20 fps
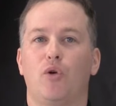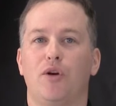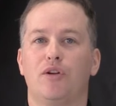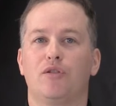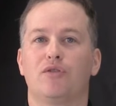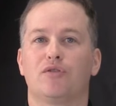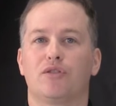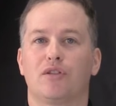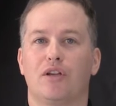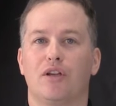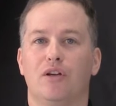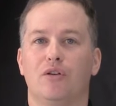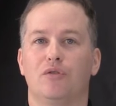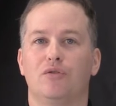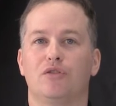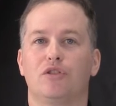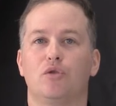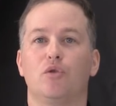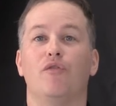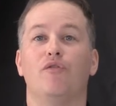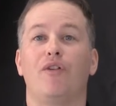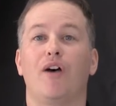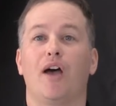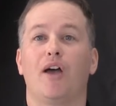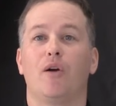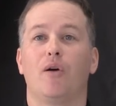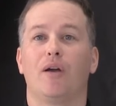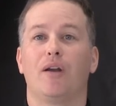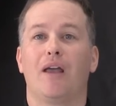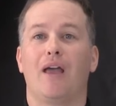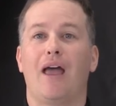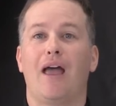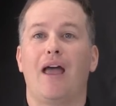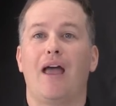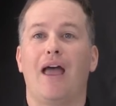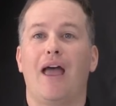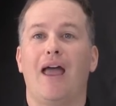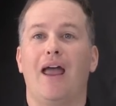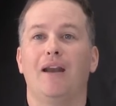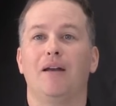critical skills to evaluate
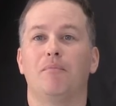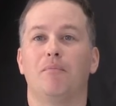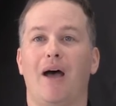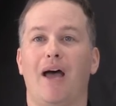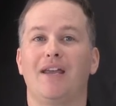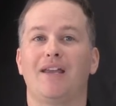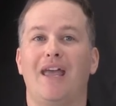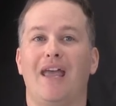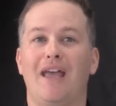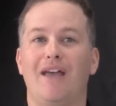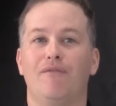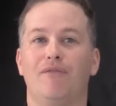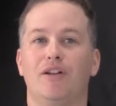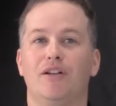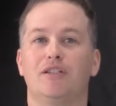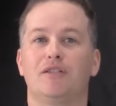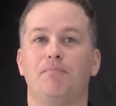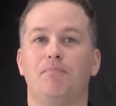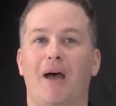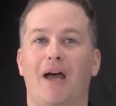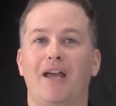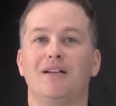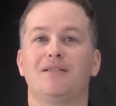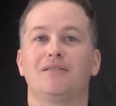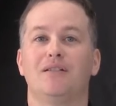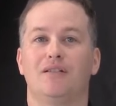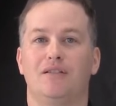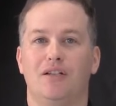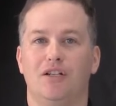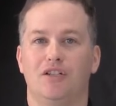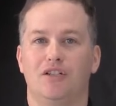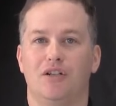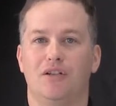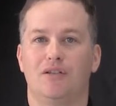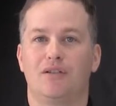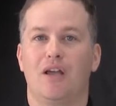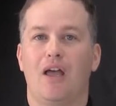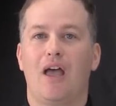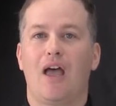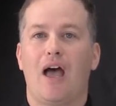and make evidence-based
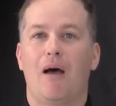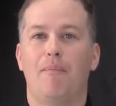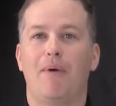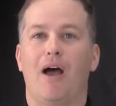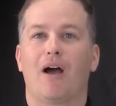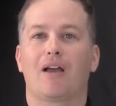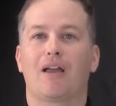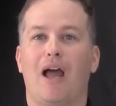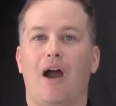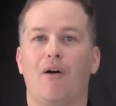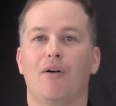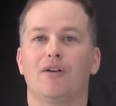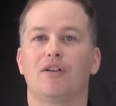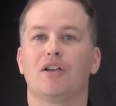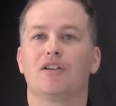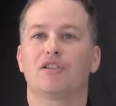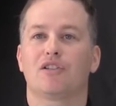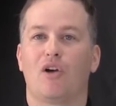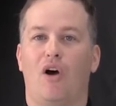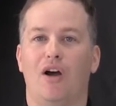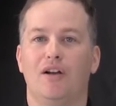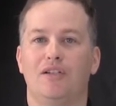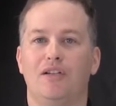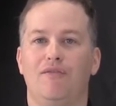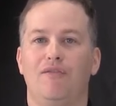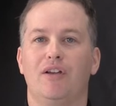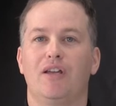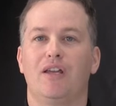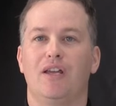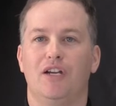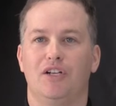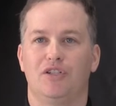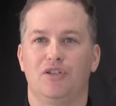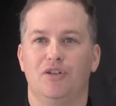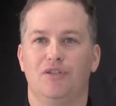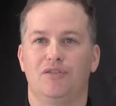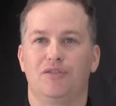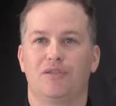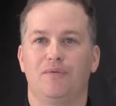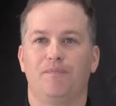decisions about current scientific
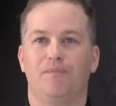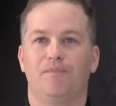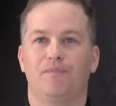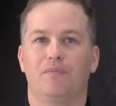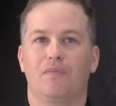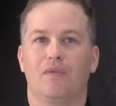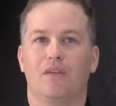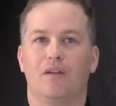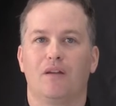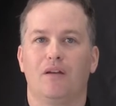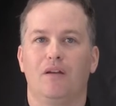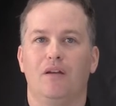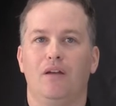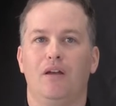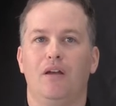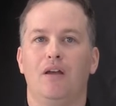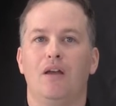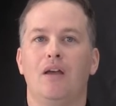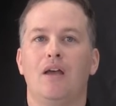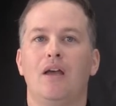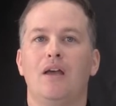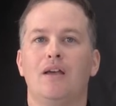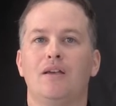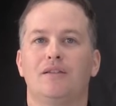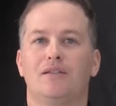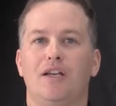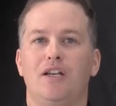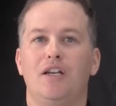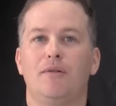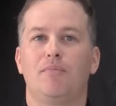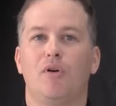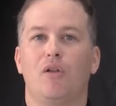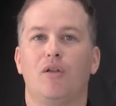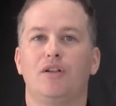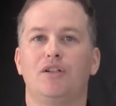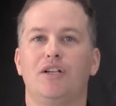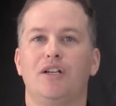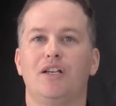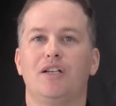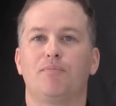issues. Senior
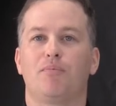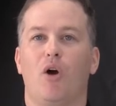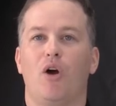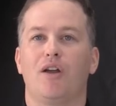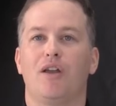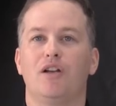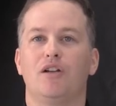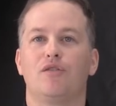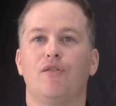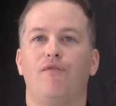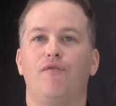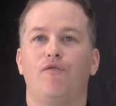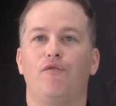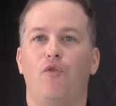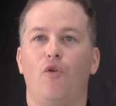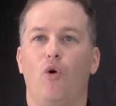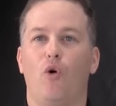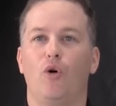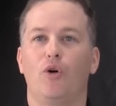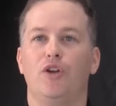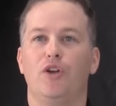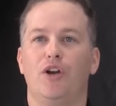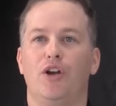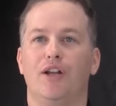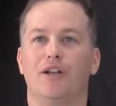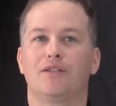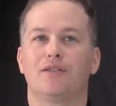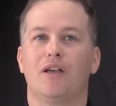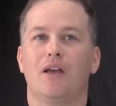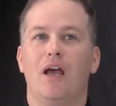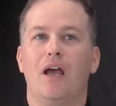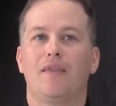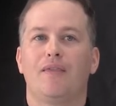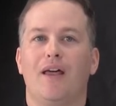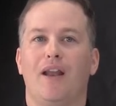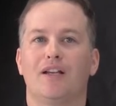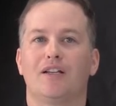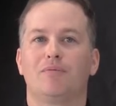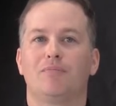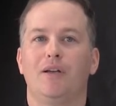biology is broken into four units
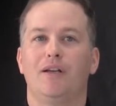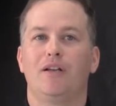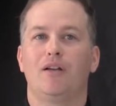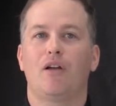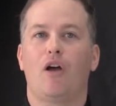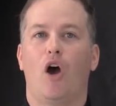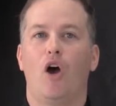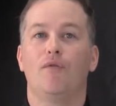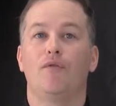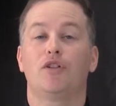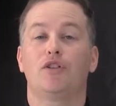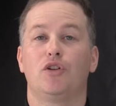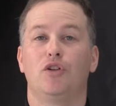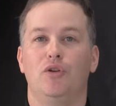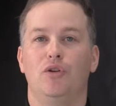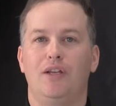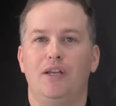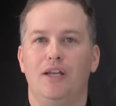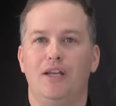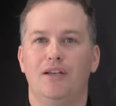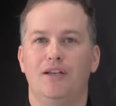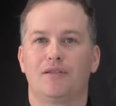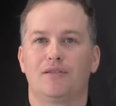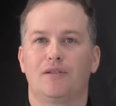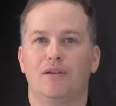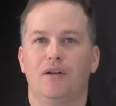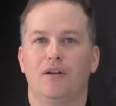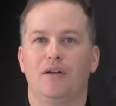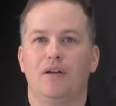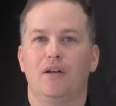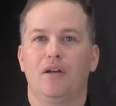that are split over two years.